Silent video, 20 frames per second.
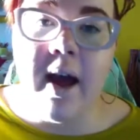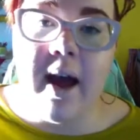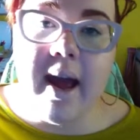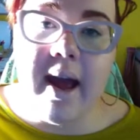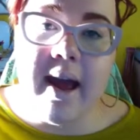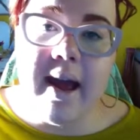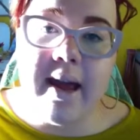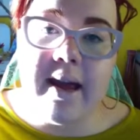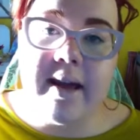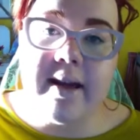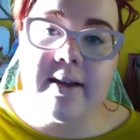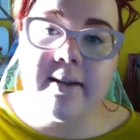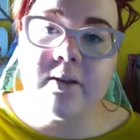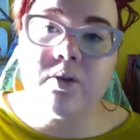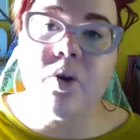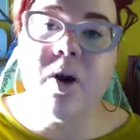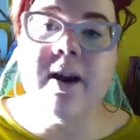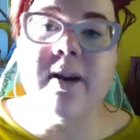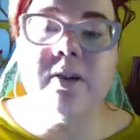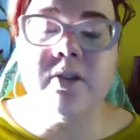a
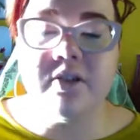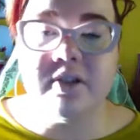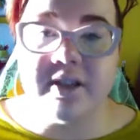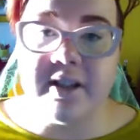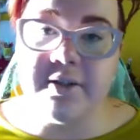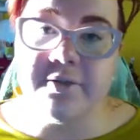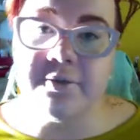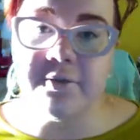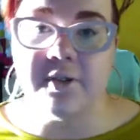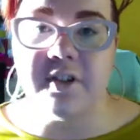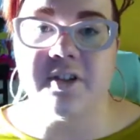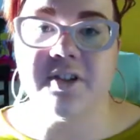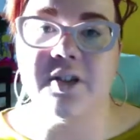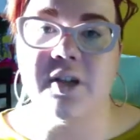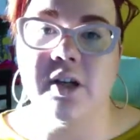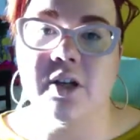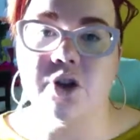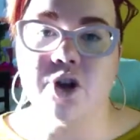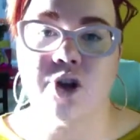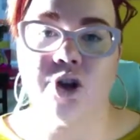greater difference
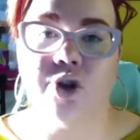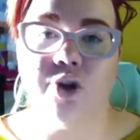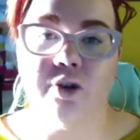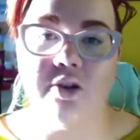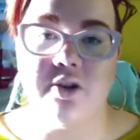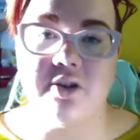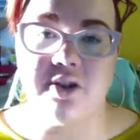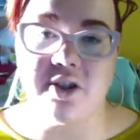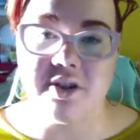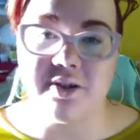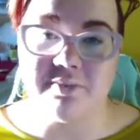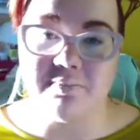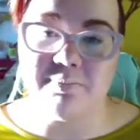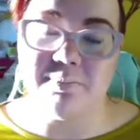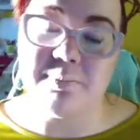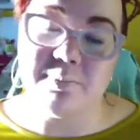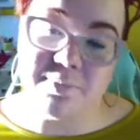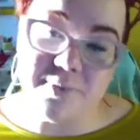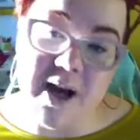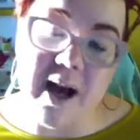in a shorter
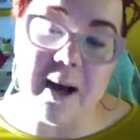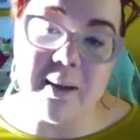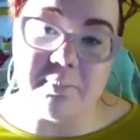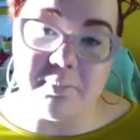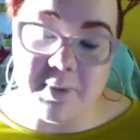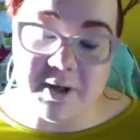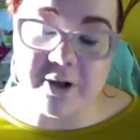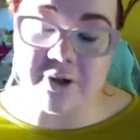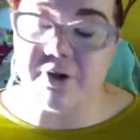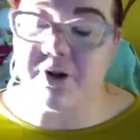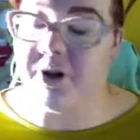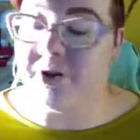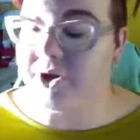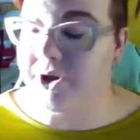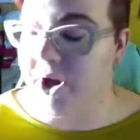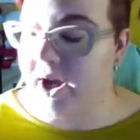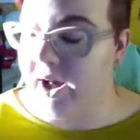time period